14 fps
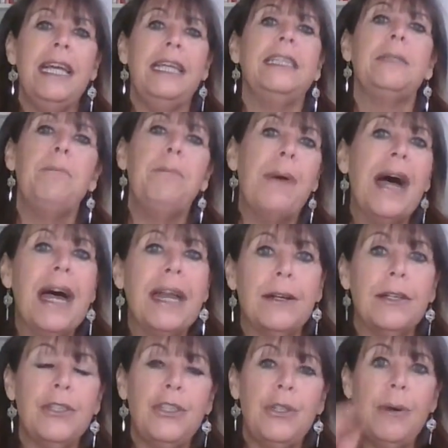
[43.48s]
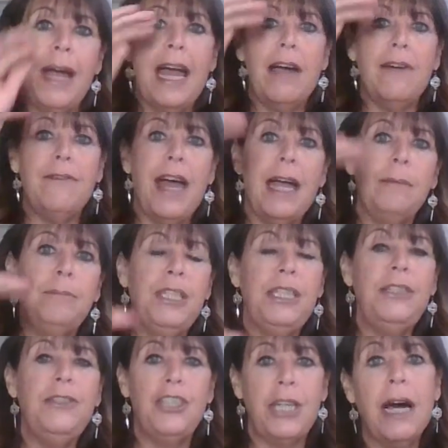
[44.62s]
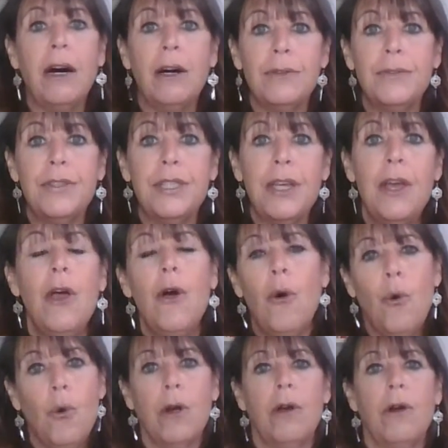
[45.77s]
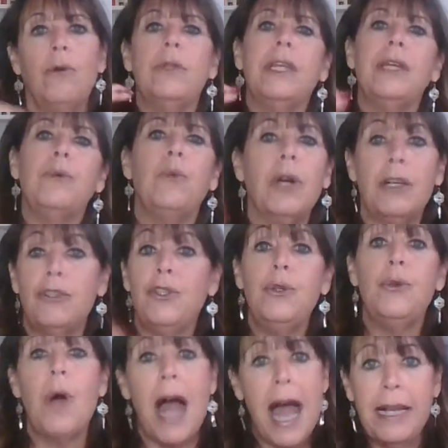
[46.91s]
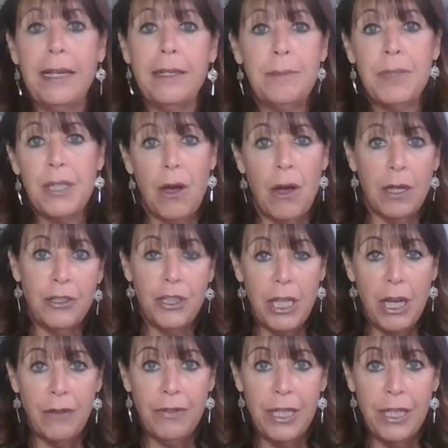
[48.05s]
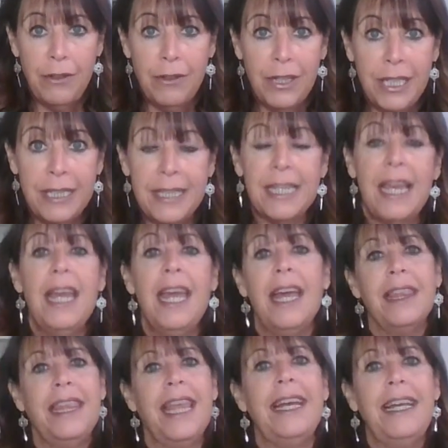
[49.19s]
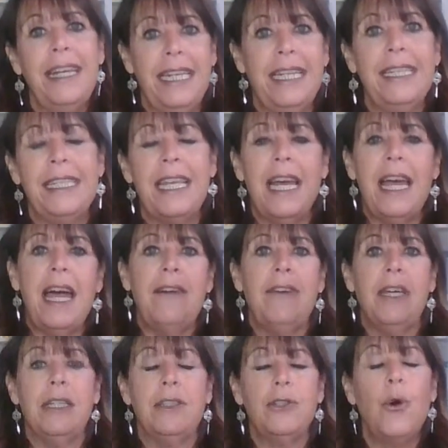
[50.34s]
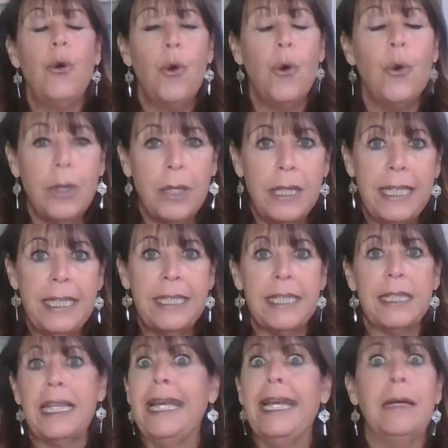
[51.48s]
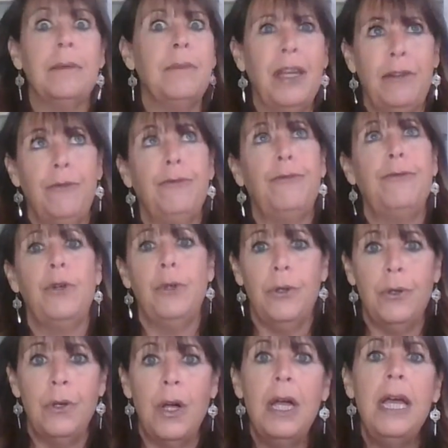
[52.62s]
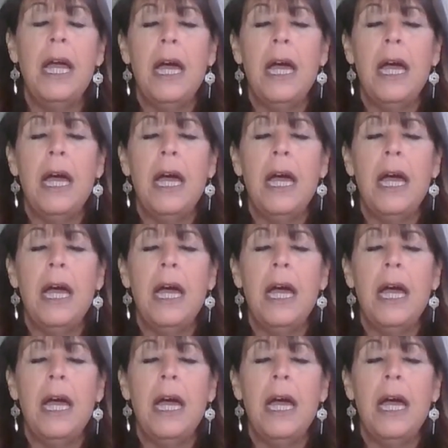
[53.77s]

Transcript: It's better to have empty shelves or only one or two items on shelving units than it is to have it totally slammed and full